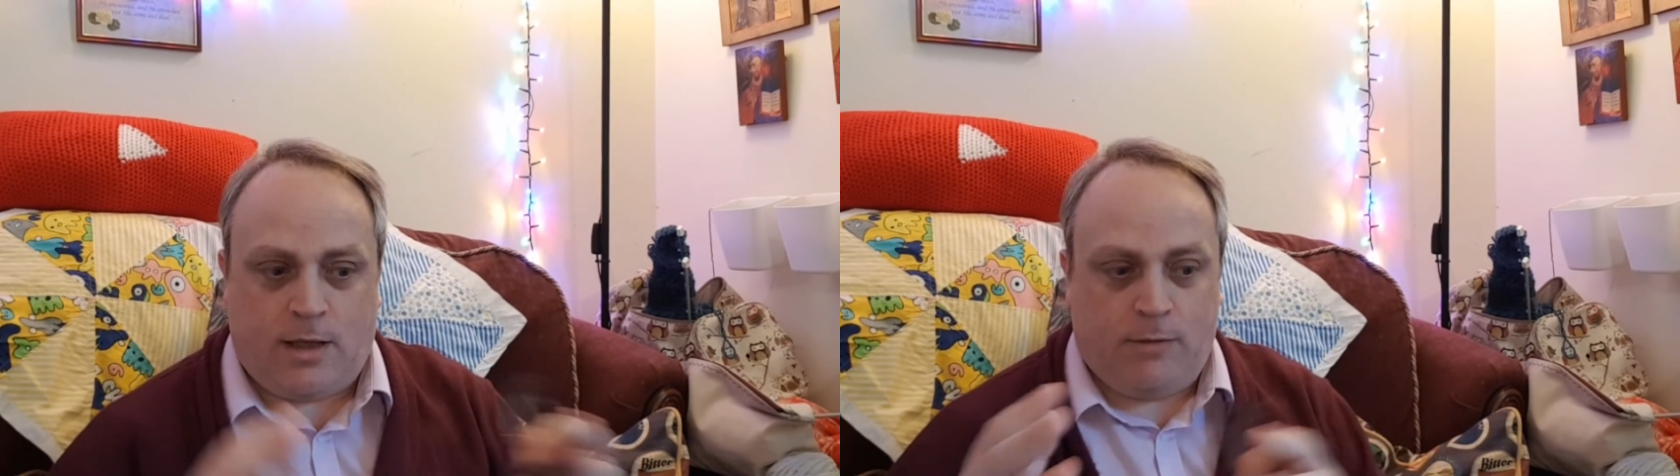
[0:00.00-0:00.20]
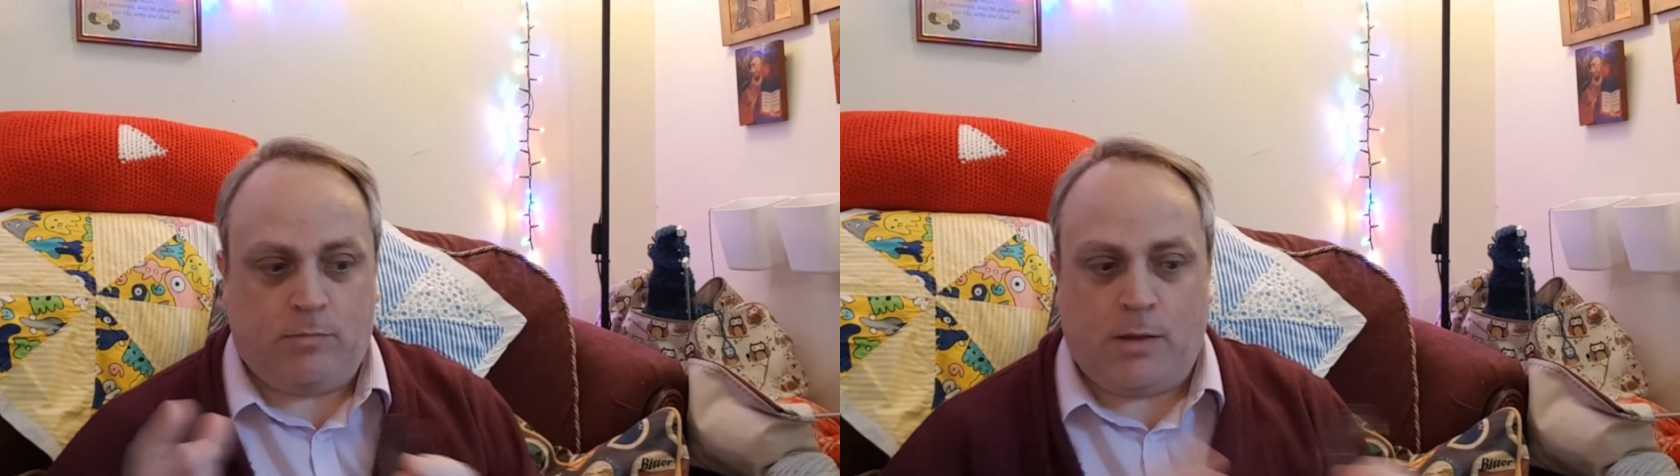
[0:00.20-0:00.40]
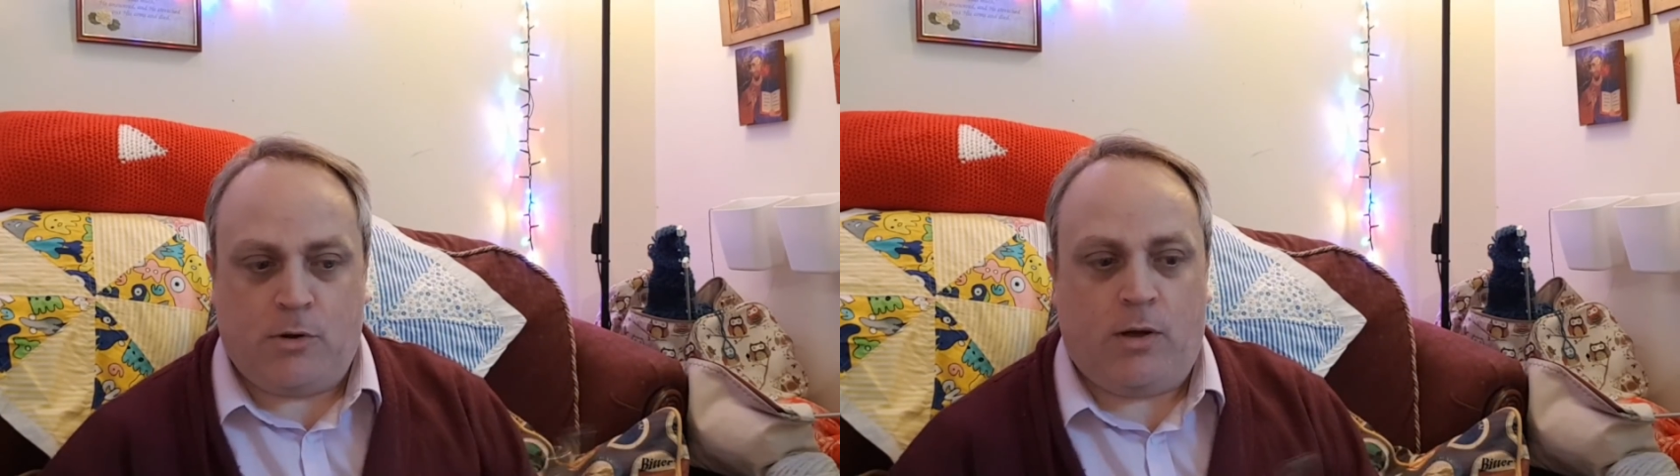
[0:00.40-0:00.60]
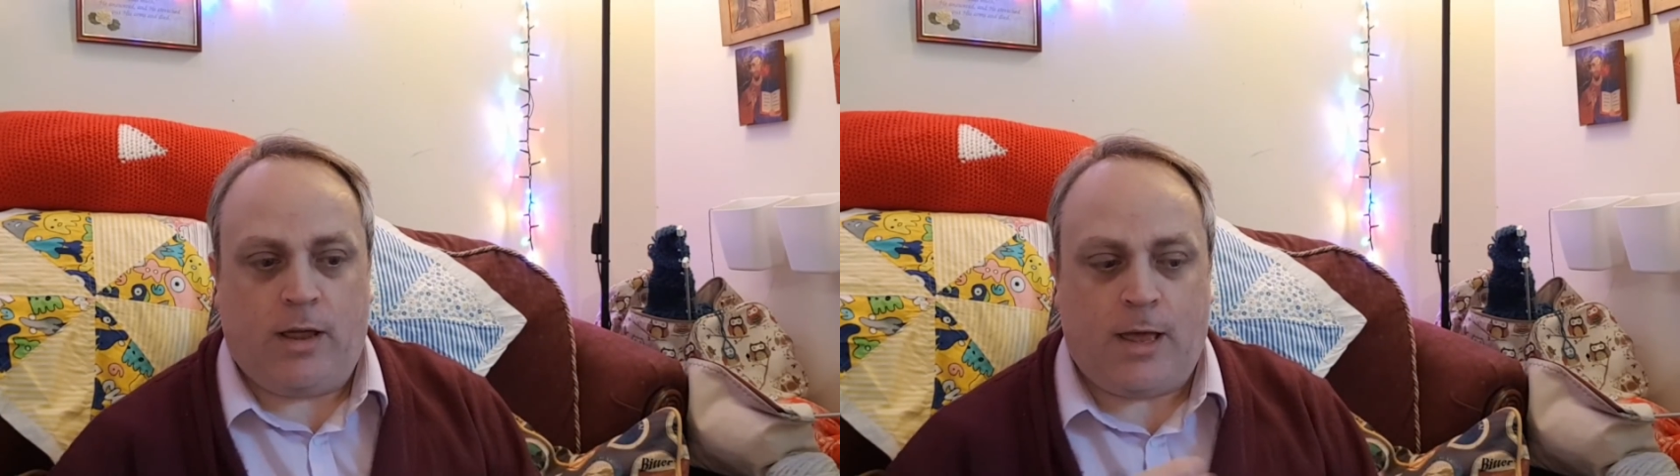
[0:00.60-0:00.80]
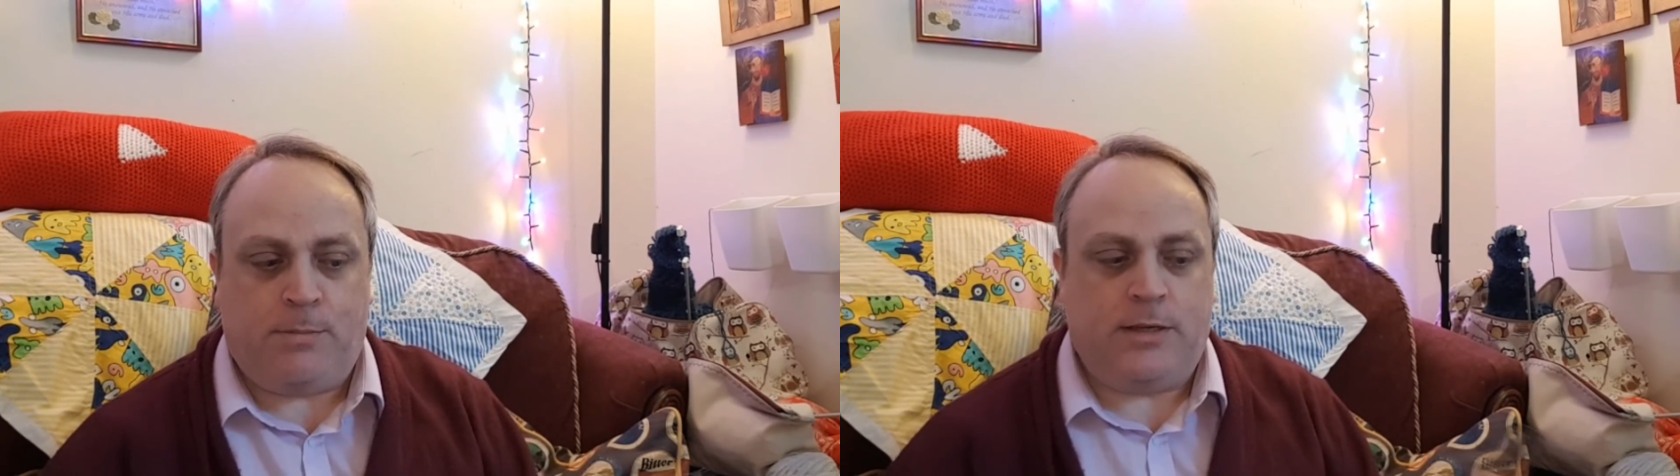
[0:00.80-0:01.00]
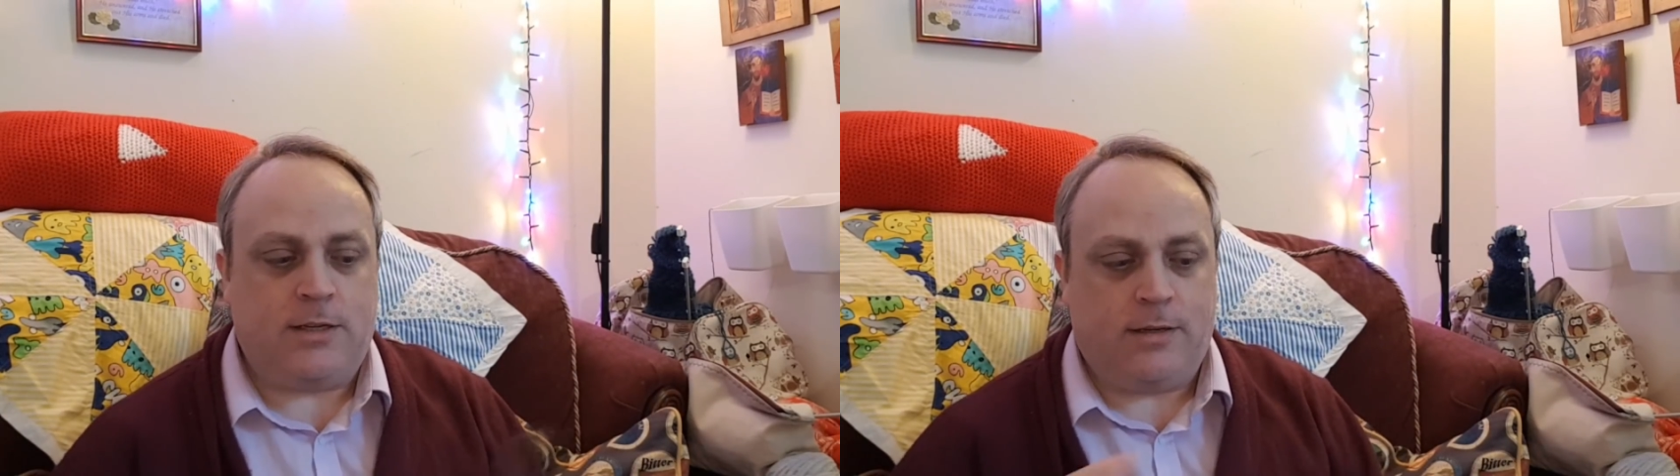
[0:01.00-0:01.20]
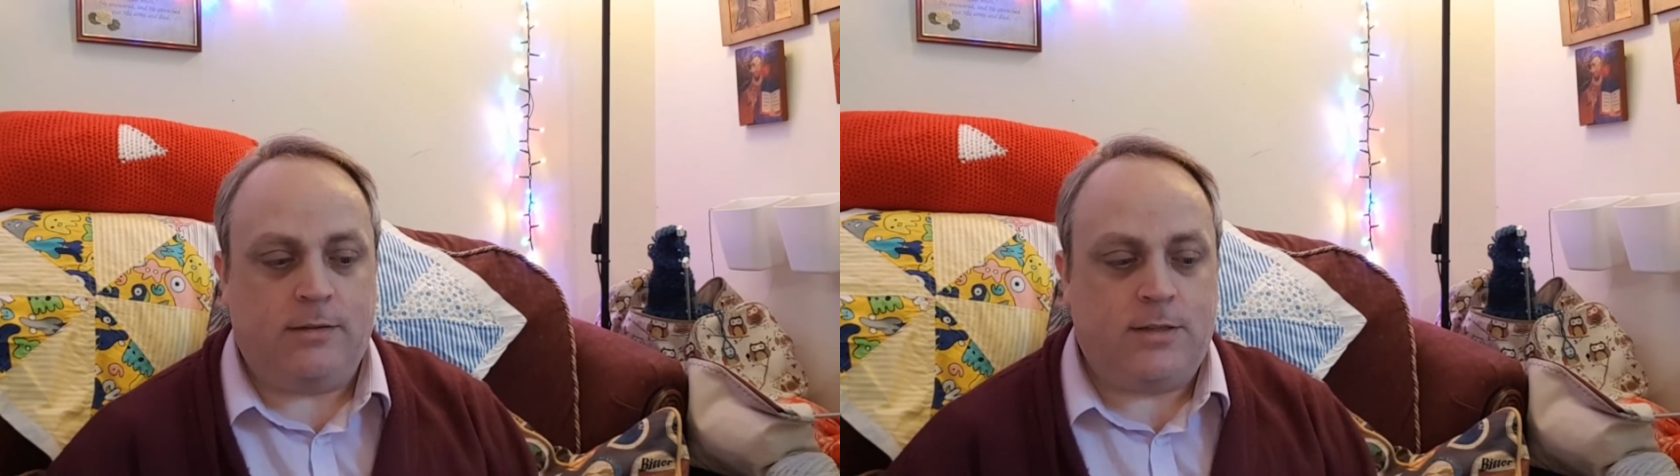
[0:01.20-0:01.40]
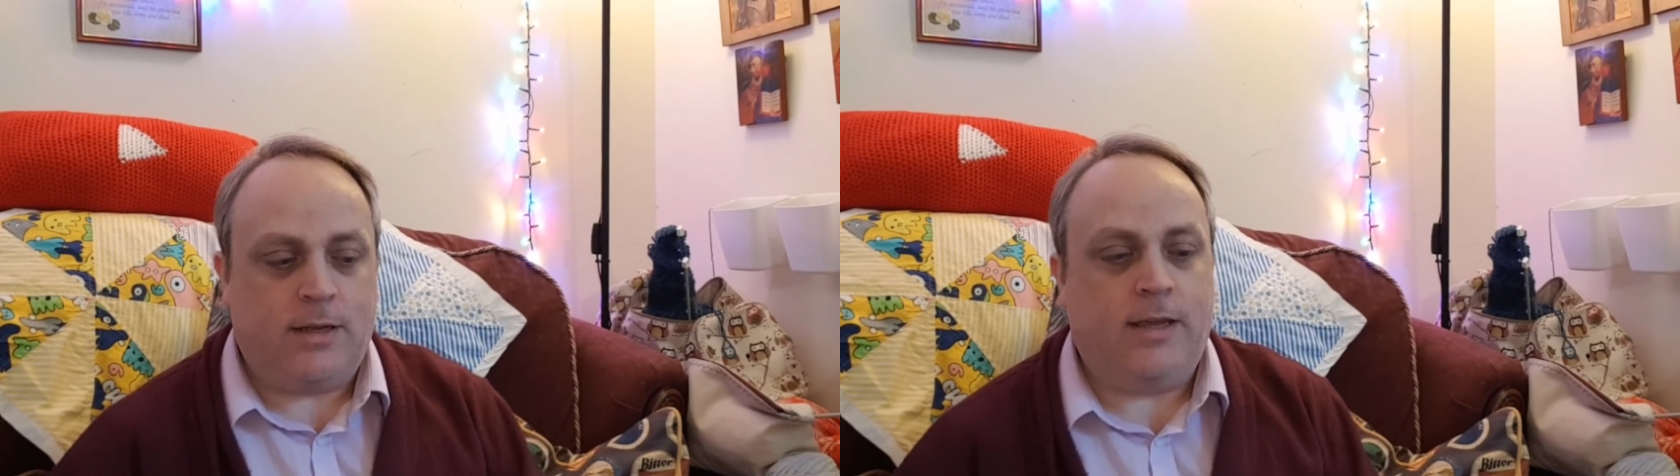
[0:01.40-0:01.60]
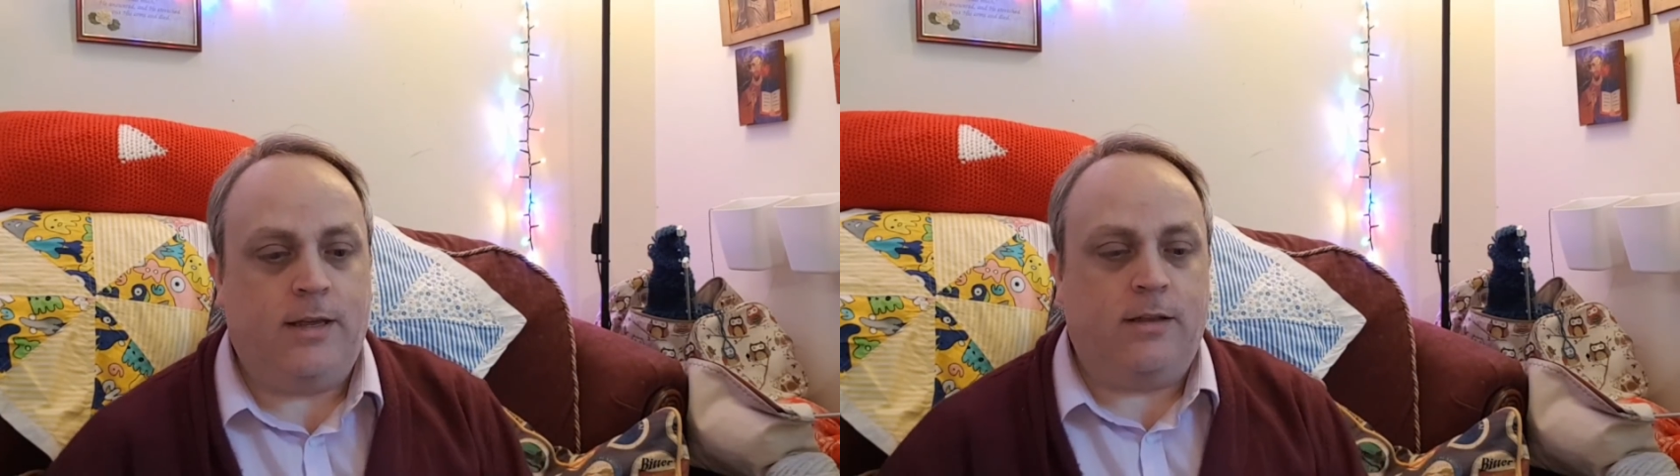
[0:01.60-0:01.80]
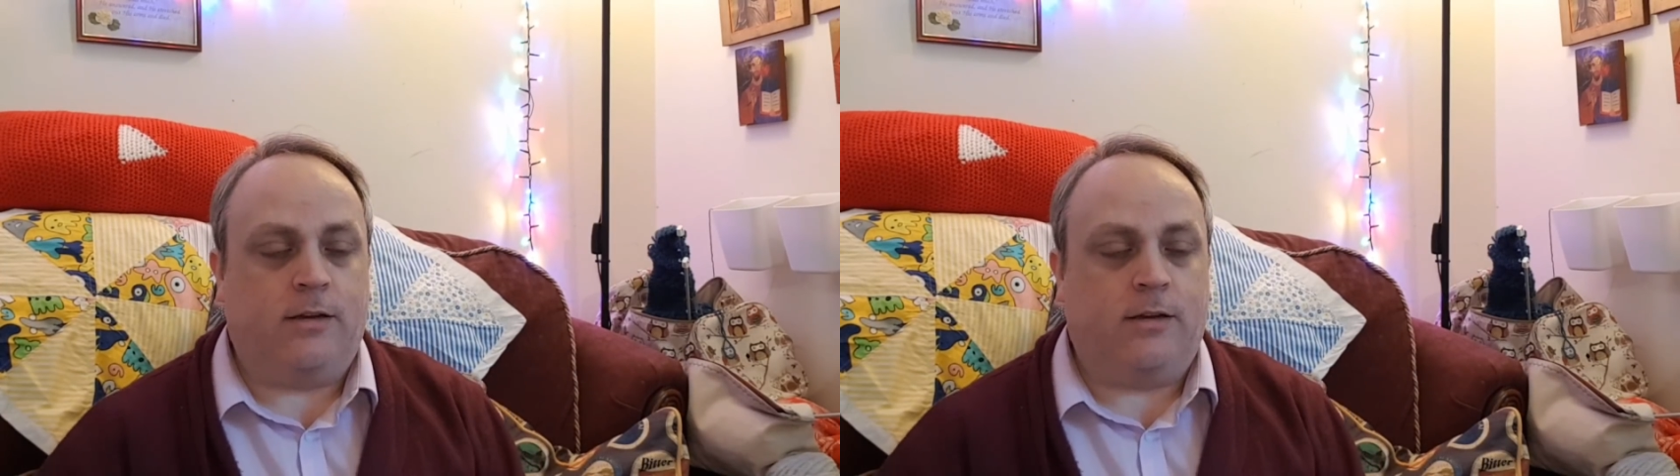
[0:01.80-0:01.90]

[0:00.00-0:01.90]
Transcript: I'm quite happy to hear the